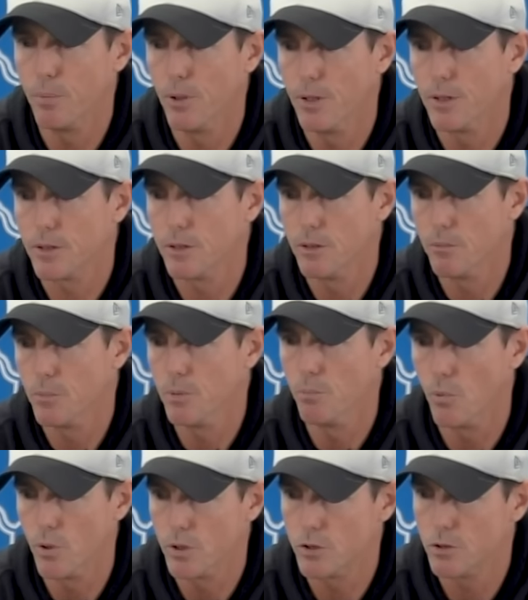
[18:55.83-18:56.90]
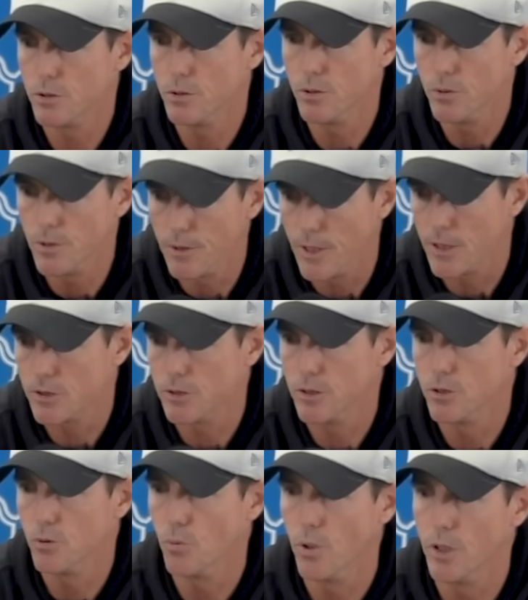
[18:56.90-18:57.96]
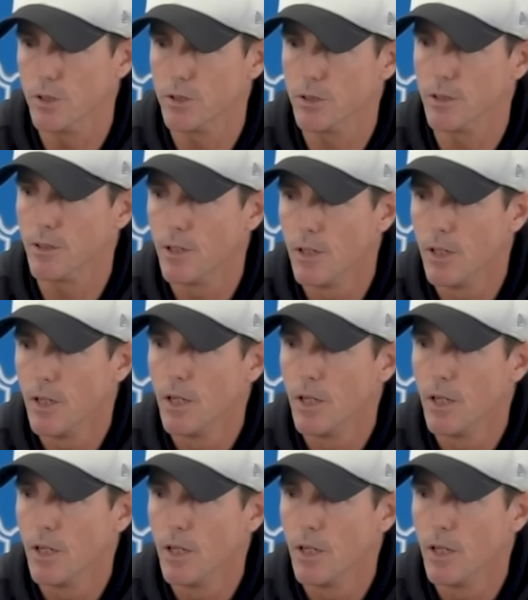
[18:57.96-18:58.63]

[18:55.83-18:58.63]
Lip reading: but it couldn't be more true in that situation.